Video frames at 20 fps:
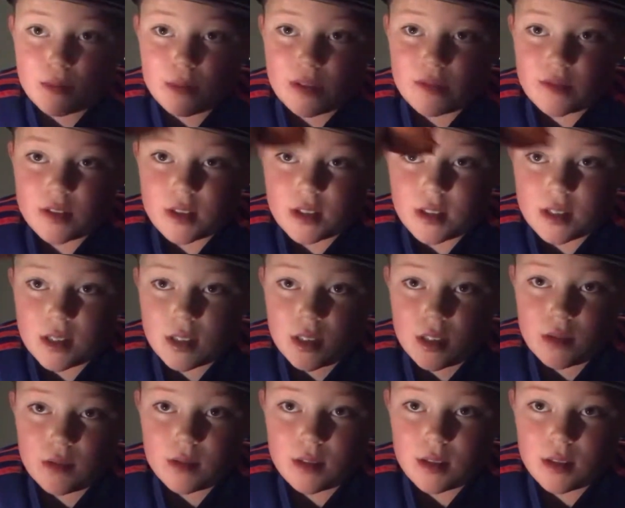ever since I
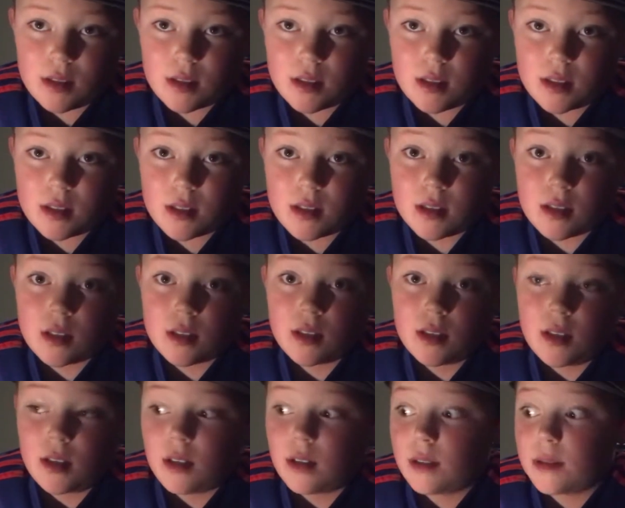was
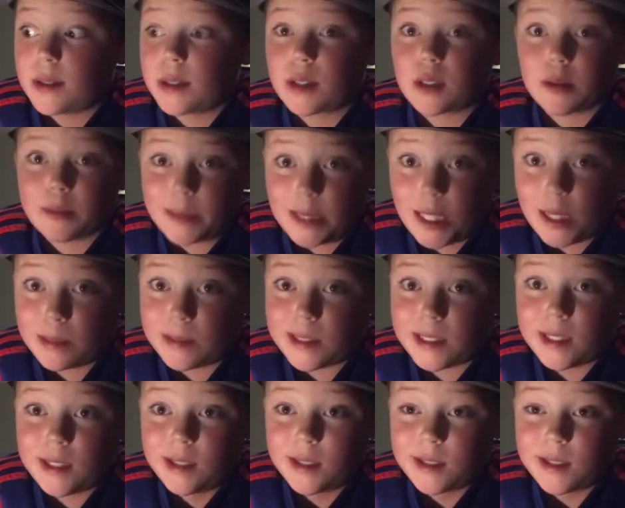like a baby,